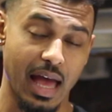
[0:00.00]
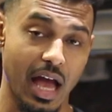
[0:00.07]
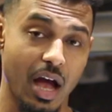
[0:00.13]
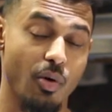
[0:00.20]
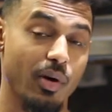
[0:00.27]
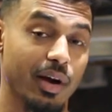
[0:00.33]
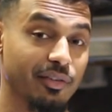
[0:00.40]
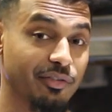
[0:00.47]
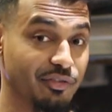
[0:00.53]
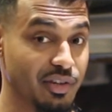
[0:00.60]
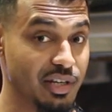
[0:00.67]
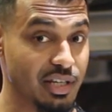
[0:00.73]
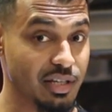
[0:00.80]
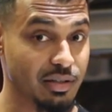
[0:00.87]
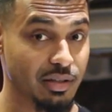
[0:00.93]
how I
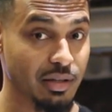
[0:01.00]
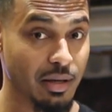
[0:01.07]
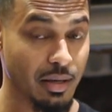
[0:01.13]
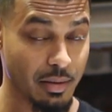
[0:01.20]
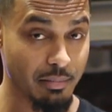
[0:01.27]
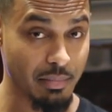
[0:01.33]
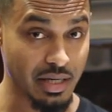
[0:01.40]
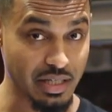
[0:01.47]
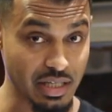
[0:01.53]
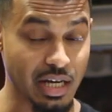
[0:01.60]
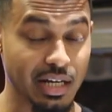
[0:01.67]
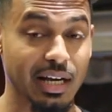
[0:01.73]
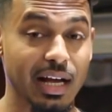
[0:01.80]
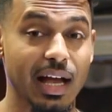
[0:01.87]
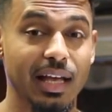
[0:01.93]
feed my
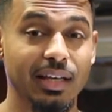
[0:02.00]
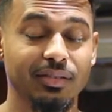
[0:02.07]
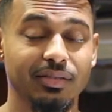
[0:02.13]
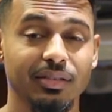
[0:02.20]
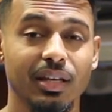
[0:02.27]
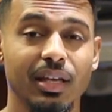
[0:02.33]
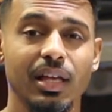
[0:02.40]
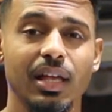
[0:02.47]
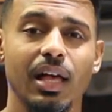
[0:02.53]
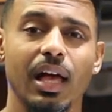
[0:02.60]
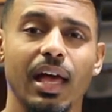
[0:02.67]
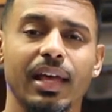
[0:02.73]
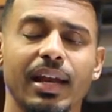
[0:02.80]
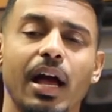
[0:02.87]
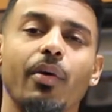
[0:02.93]
young guys
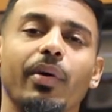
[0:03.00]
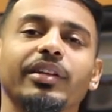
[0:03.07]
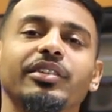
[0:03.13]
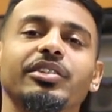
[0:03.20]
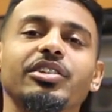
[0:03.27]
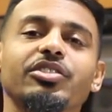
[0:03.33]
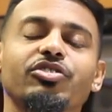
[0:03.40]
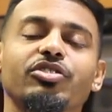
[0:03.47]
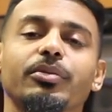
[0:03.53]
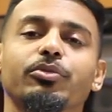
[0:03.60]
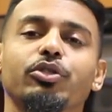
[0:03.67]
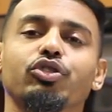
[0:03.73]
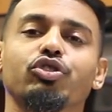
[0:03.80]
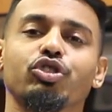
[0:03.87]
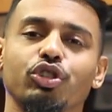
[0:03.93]
and how I teach
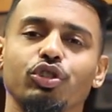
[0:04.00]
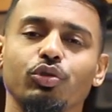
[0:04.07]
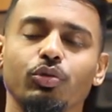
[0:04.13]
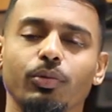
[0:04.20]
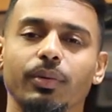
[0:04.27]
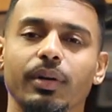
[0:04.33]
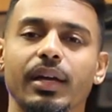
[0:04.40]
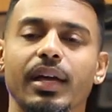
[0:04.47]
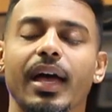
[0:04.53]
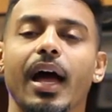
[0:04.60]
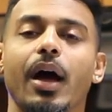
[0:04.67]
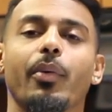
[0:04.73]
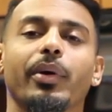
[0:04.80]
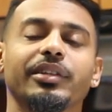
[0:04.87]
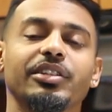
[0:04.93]
them to chew,
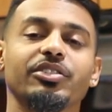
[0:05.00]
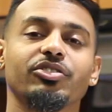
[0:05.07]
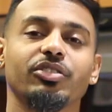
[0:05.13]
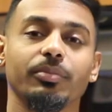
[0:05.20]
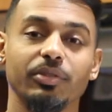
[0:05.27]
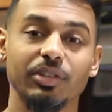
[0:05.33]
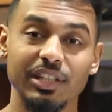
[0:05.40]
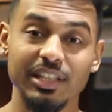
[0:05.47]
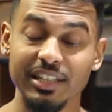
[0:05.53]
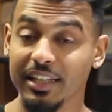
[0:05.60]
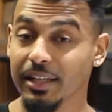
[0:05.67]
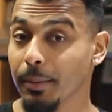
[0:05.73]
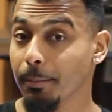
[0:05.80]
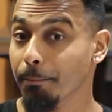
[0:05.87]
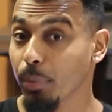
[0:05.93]
how I teach them to
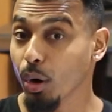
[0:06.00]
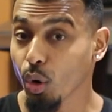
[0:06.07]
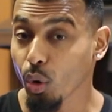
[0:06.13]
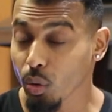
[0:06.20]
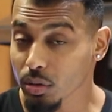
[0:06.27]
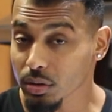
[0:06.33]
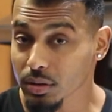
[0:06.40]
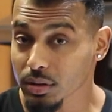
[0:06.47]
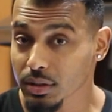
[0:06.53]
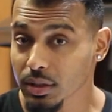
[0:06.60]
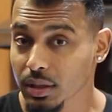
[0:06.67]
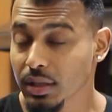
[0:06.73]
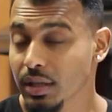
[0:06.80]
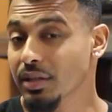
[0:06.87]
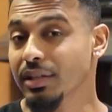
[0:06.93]
eat in a bowl
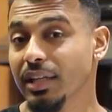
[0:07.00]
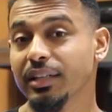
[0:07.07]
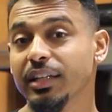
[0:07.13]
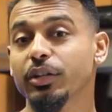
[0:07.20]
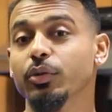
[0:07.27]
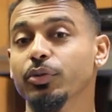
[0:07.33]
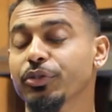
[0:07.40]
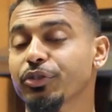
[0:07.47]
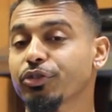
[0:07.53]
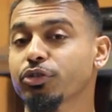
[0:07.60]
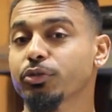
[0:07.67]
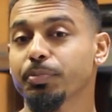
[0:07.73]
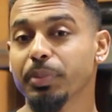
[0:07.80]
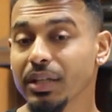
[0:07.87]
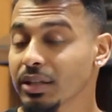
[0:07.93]
that they don't
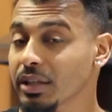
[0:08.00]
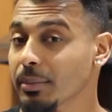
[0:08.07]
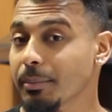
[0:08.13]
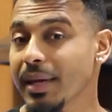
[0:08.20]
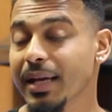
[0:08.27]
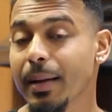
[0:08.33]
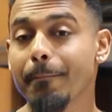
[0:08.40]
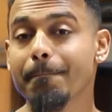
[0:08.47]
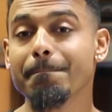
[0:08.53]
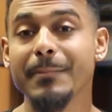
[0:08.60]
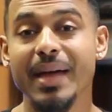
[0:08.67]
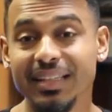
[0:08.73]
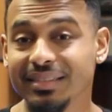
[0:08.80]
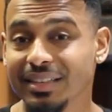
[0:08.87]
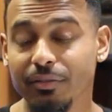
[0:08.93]
spill and make a
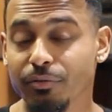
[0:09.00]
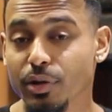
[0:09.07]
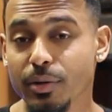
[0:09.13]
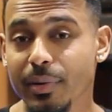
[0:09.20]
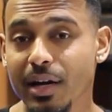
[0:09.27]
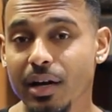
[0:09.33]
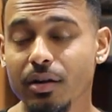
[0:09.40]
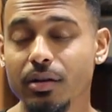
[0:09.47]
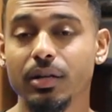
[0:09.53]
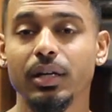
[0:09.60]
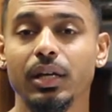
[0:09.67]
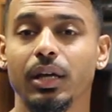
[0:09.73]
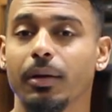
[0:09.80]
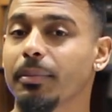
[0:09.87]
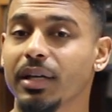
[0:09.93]
mess
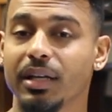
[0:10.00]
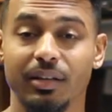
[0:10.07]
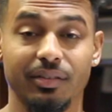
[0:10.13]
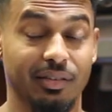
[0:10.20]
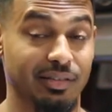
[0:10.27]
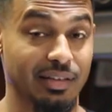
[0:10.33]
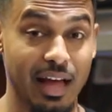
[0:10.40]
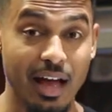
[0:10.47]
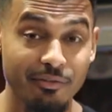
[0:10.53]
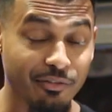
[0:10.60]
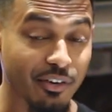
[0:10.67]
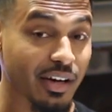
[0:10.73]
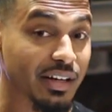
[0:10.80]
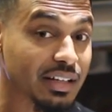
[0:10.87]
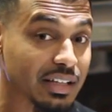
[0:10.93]
everywhere, because it's
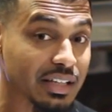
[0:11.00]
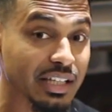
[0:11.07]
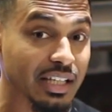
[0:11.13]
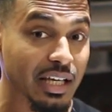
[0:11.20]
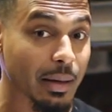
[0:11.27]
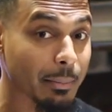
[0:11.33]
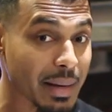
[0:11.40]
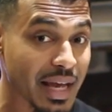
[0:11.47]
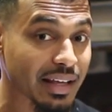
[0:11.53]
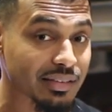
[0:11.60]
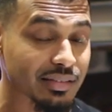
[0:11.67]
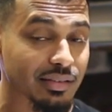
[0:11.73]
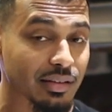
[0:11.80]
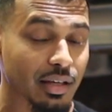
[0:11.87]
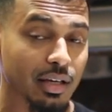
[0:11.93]
not fun cleaning a
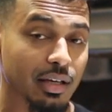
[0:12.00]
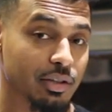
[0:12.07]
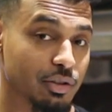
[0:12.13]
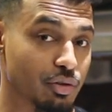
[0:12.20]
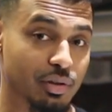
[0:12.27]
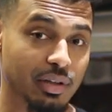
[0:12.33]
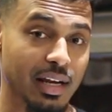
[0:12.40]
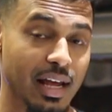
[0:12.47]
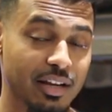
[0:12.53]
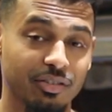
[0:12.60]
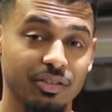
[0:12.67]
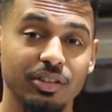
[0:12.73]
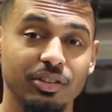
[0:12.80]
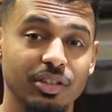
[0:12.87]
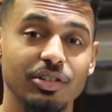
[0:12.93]
mess. You can
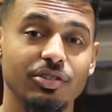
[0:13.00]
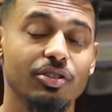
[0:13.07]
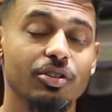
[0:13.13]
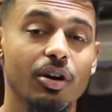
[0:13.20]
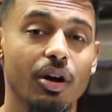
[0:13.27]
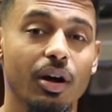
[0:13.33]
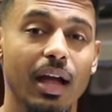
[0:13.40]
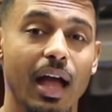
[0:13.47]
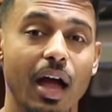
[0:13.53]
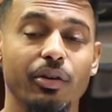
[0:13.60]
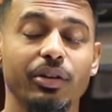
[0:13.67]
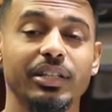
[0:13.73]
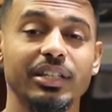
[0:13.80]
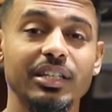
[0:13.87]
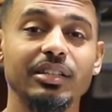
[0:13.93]
actually teach a dog
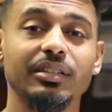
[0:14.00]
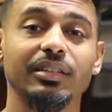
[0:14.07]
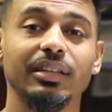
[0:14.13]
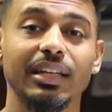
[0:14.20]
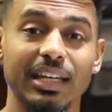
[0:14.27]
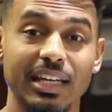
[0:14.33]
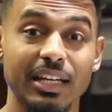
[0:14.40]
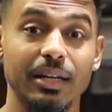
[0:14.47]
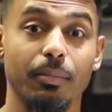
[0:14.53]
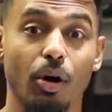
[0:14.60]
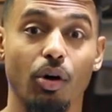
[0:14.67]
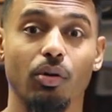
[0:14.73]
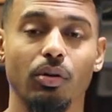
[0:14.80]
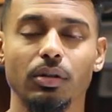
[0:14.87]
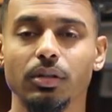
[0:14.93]
how to eat in a
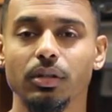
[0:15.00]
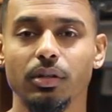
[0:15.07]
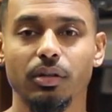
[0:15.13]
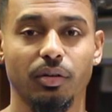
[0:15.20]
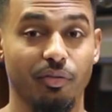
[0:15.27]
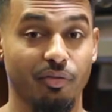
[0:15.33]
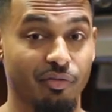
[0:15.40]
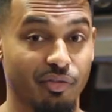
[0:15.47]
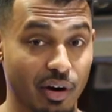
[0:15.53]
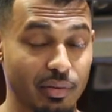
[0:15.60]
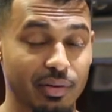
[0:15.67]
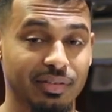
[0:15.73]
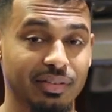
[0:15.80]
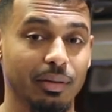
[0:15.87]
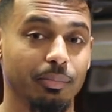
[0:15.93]
bowl
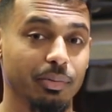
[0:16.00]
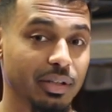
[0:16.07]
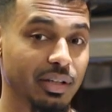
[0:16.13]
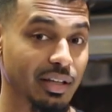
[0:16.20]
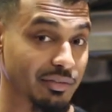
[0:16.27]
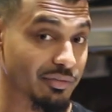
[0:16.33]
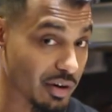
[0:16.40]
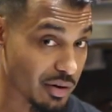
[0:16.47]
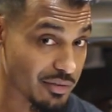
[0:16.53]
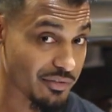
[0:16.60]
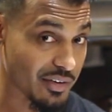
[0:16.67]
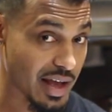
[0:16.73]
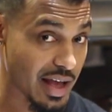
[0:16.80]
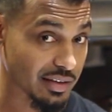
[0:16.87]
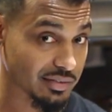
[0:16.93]
very simply and very
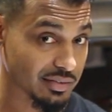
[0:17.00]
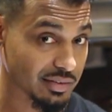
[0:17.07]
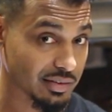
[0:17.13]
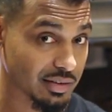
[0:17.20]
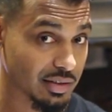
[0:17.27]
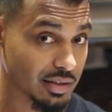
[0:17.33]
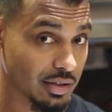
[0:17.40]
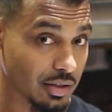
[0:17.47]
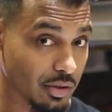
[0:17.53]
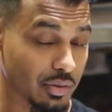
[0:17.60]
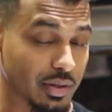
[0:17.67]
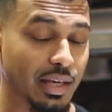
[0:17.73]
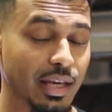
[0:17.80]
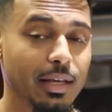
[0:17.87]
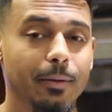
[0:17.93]
fast.
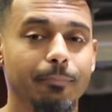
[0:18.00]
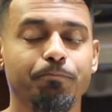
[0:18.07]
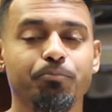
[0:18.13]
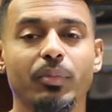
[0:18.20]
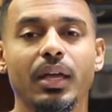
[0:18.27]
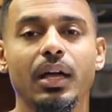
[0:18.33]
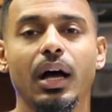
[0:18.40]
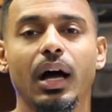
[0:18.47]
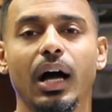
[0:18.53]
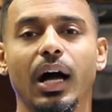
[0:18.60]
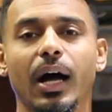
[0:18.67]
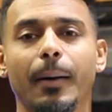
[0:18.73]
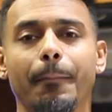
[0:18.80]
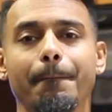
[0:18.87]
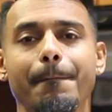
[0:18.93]
Okay?
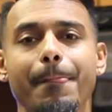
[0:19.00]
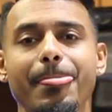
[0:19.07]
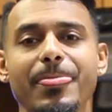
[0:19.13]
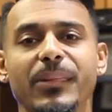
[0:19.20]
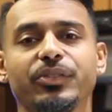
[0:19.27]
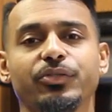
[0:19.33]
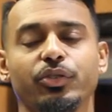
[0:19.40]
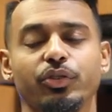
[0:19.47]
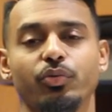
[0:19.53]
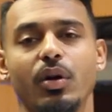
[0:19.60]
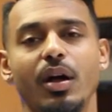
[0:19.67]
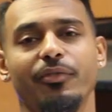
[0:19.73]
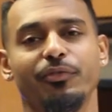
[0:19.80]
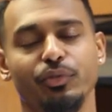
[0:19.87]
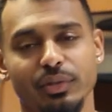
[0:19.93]
So the
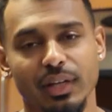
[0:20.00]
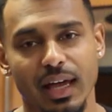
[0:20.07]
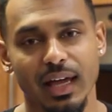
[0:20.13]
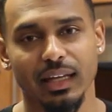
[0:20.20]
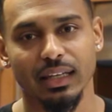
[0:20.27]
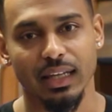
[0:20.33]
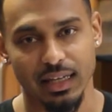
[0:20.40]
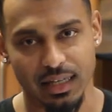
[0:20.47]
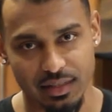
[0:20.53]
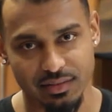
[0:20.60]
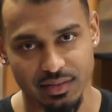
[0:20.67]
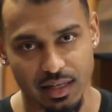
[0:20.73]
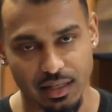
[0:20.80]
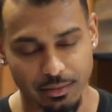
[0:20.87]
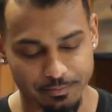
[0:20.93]
raw food diet, like
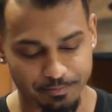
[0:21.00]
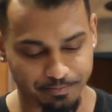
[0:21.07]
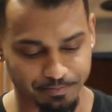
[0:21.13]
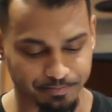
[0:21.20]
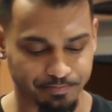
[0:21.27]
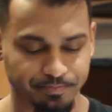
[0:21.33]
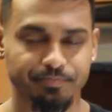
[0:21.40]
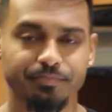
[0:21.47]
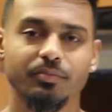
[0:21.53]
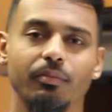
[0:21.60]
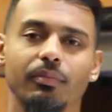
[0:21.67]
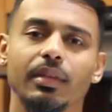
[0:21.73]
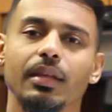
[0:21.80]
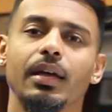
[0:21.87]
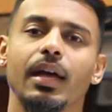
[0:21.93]
I said,
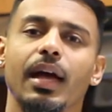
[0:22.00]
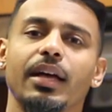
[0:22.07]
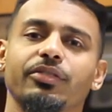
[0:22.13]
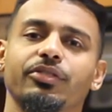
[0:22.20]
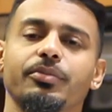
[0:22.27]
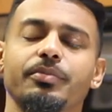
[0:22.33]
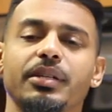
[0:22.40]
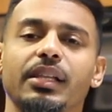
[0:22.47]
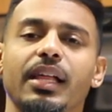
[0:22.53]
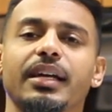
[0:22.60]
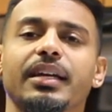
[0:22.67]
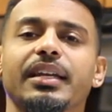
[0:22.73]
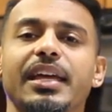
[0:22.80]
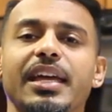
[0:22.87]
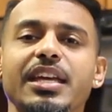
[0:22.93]
has to be
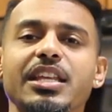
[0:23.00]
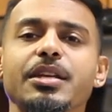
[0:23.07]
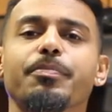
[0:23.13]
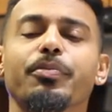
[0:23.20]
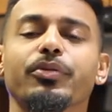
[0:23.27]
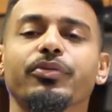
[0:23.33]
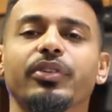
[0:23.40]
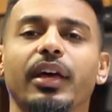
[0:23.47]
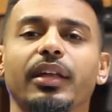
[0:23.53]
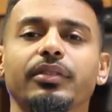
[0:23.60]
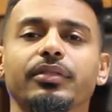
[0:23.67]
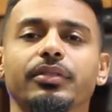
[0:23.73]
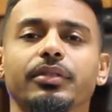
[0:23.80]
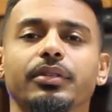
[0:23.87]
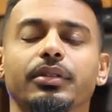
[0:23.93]
like an
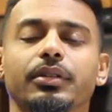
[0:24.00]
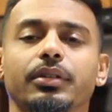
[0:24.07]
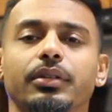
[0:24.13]
80%